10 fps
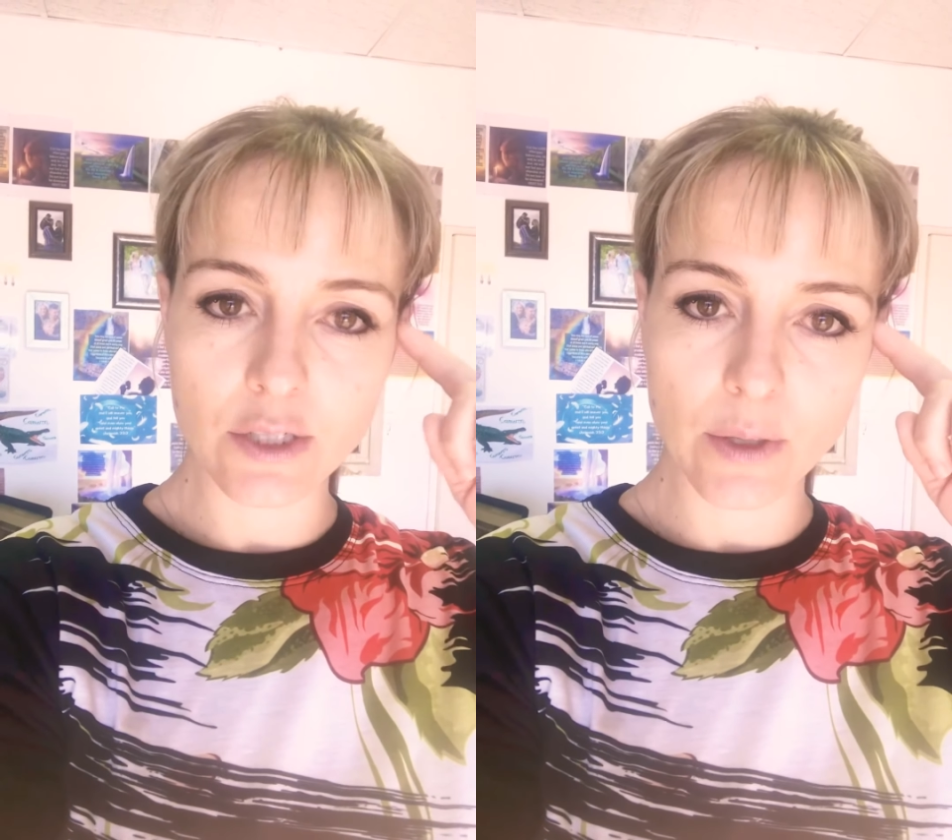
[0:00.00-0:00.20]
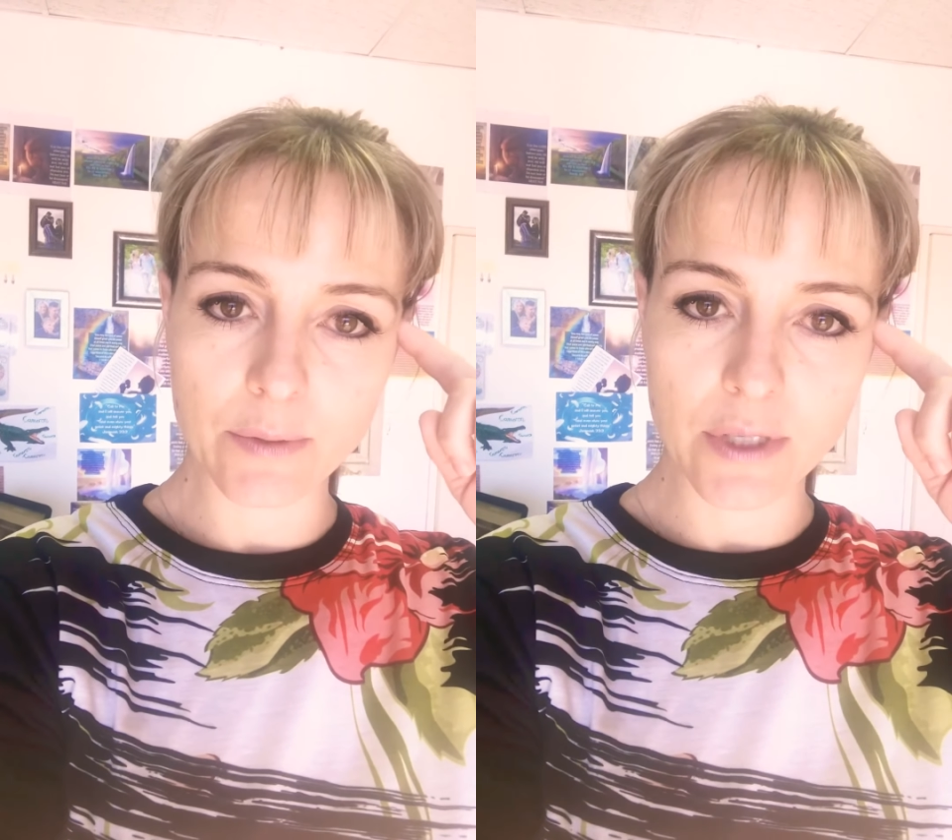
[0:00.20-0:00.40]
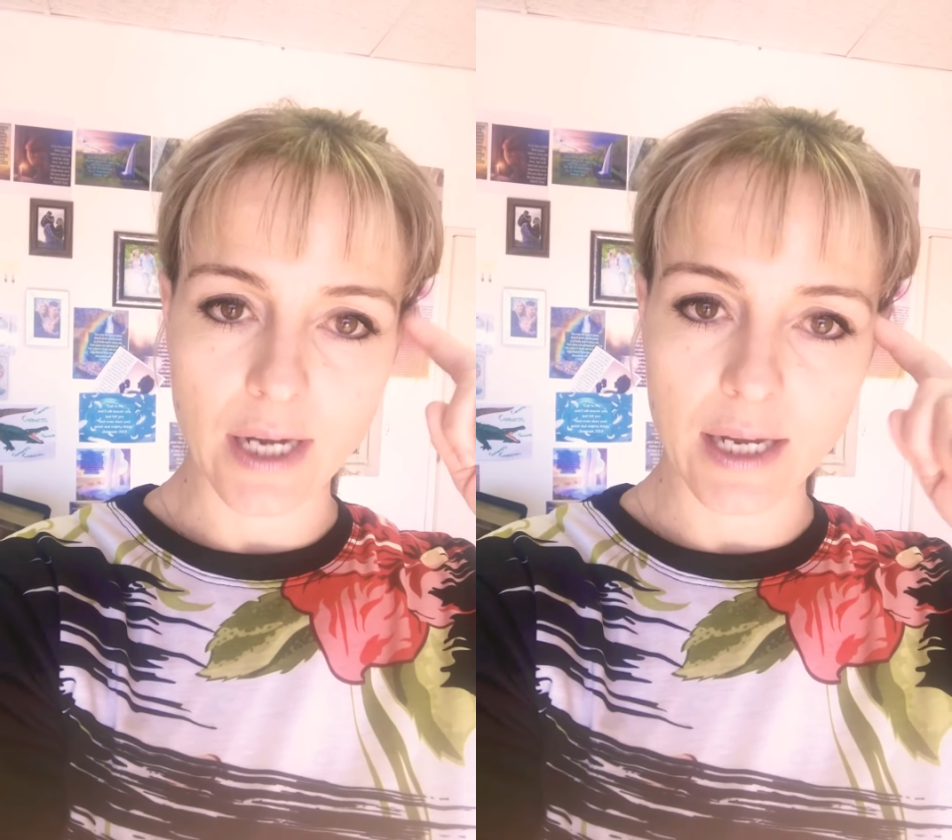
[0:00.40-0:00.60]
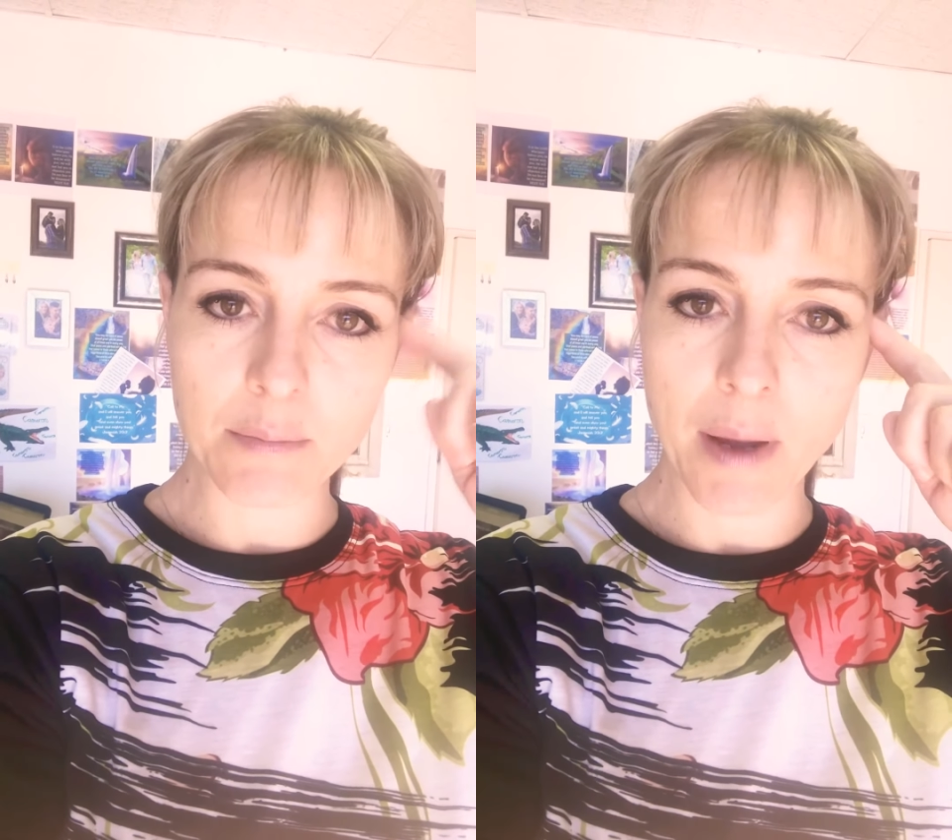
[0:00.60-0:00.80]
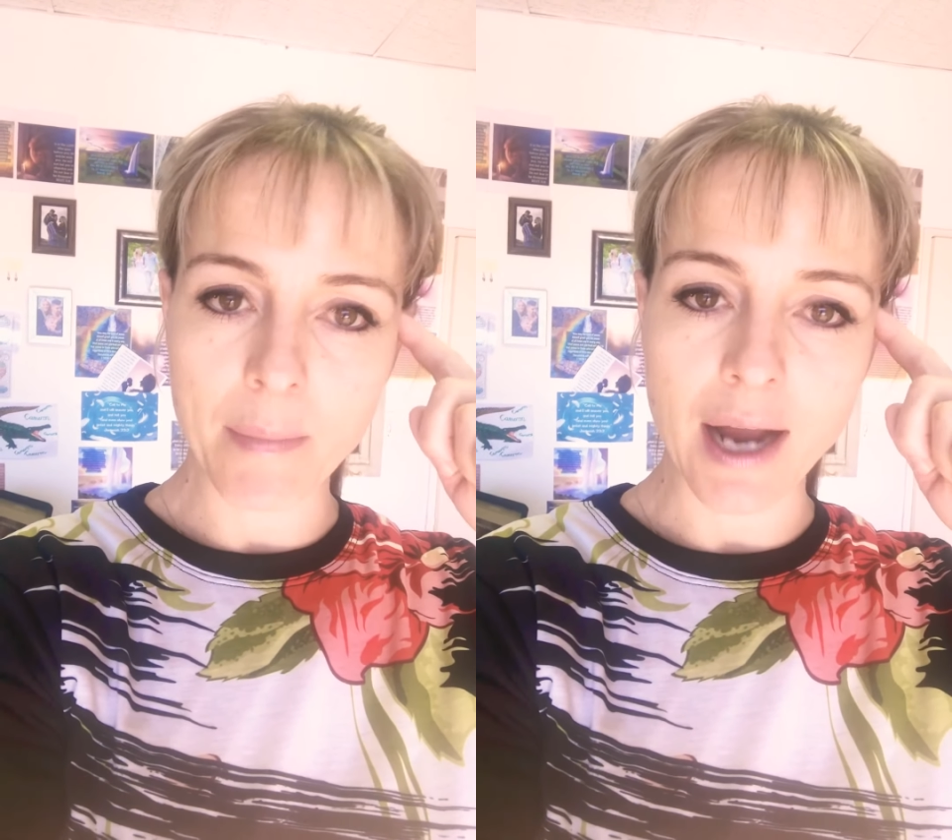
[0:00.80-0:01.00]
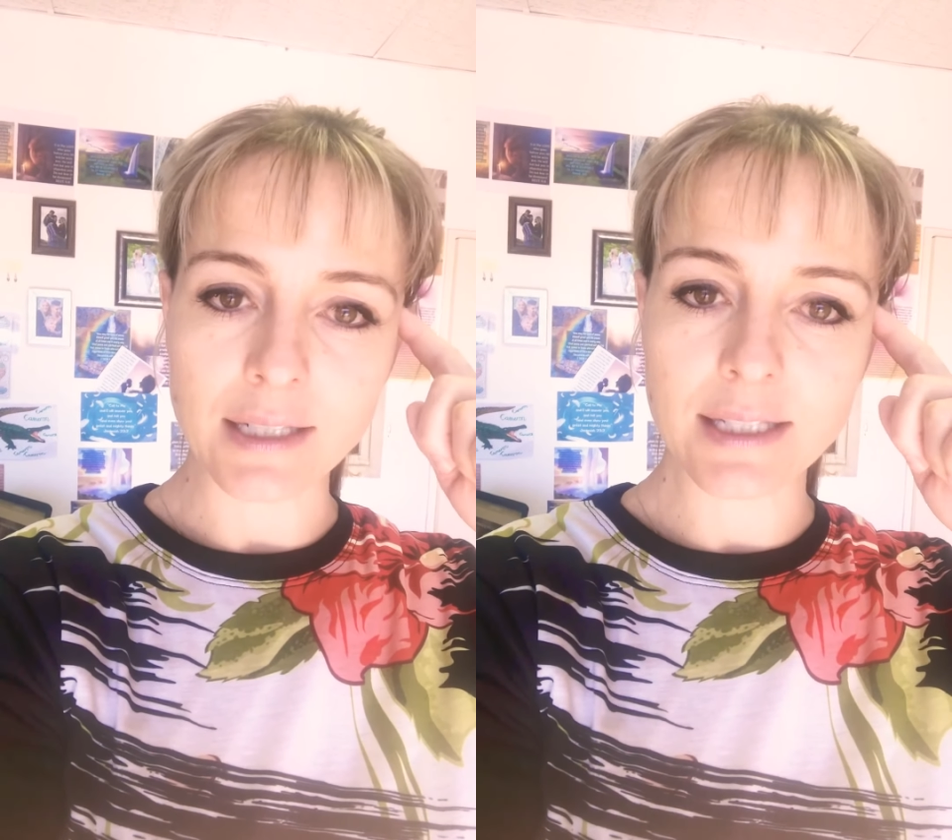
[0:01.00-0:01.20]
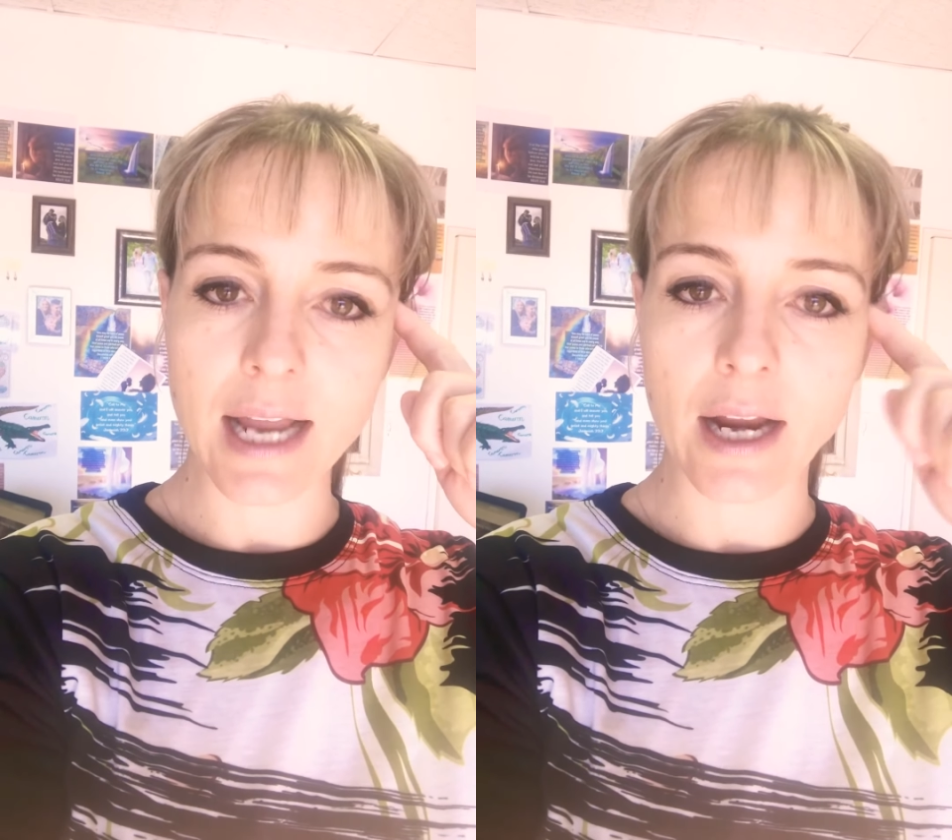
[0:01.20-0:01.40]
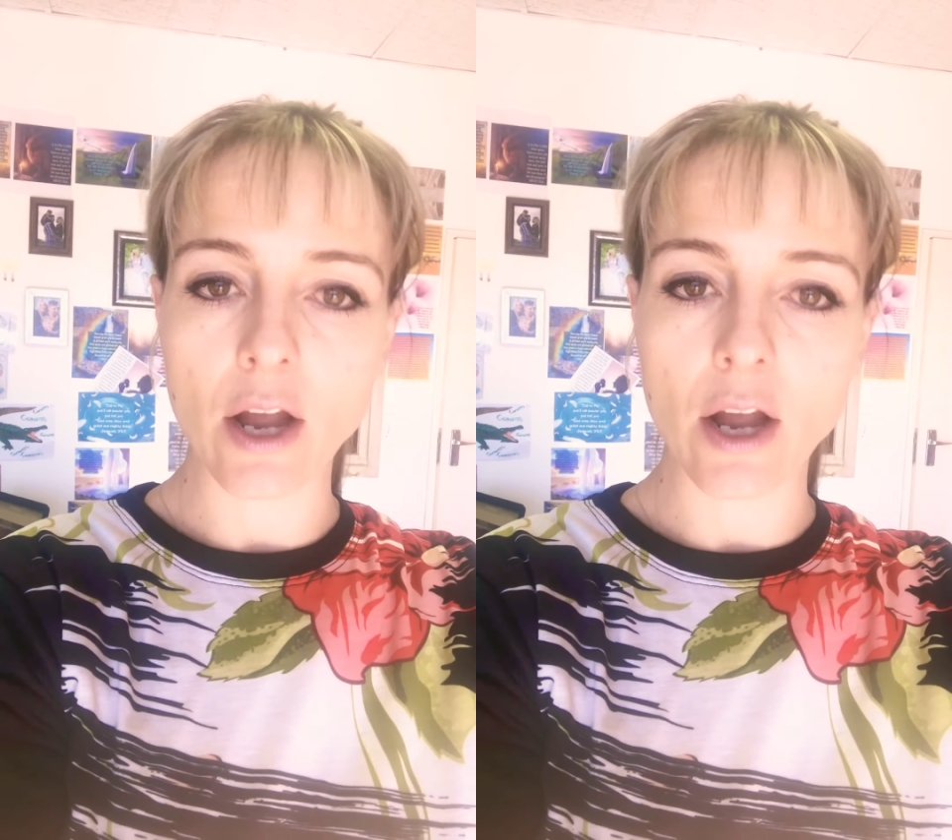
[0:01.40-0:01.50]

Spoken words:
scripture in my mind saying,